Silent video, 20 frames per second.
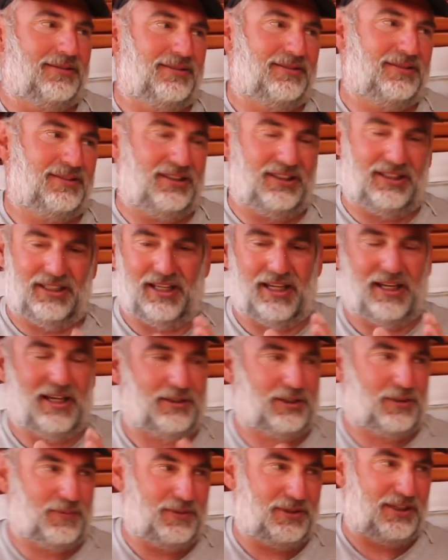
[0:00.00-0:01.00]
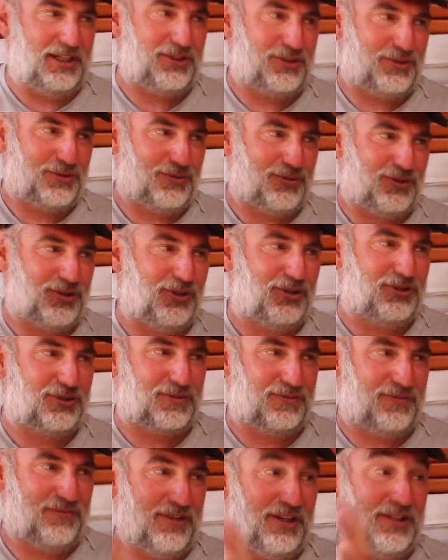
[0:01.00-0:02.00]
the exponential
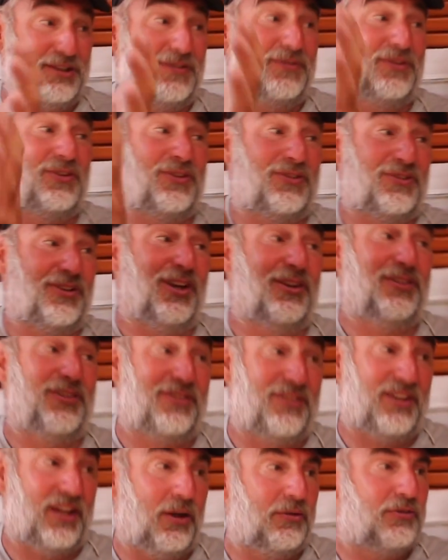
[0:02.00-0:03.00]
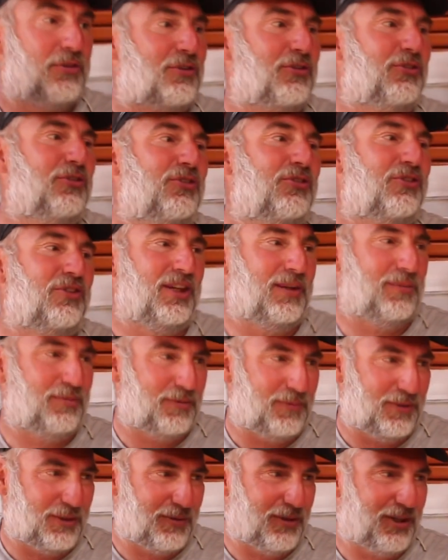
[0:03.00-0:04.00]
cost relative to the size of the sail doesn't seem
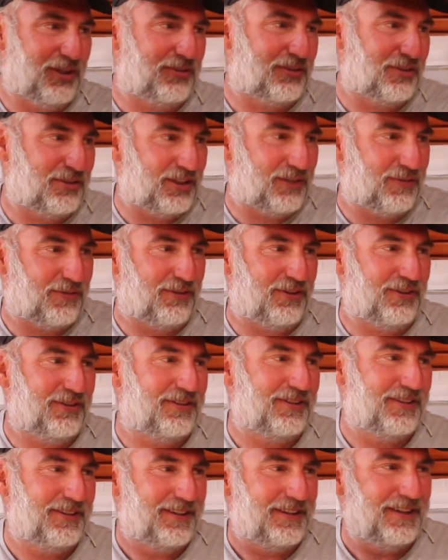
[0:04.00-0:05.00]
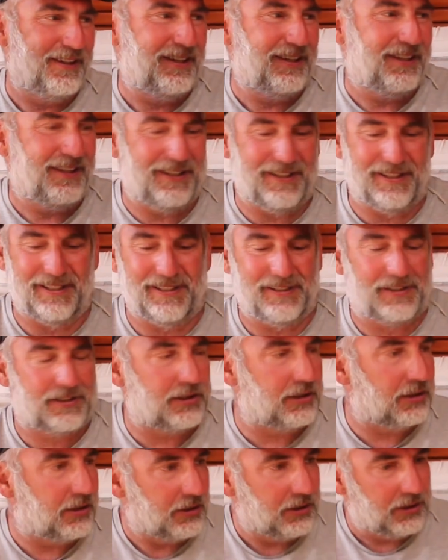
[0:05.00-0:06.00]
to be quite so different. Is
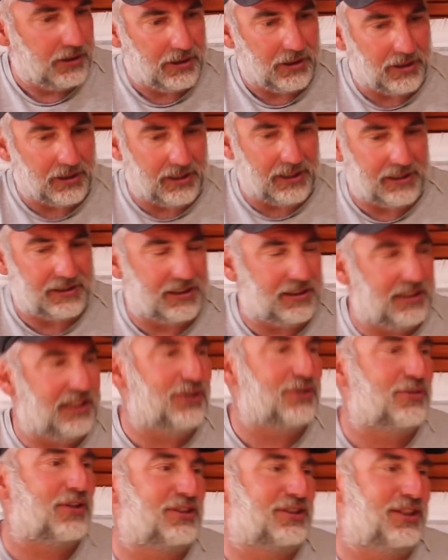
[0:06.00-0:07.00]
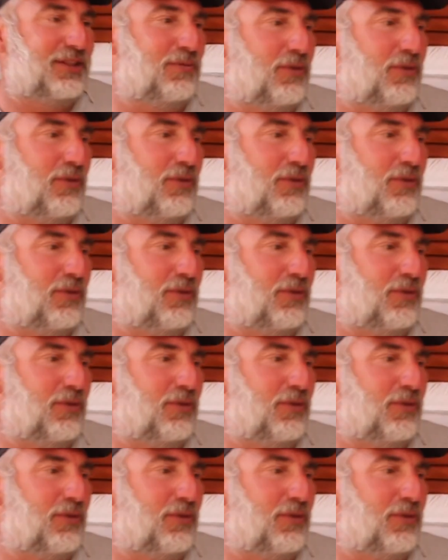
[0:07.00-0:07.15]
that it's an interesting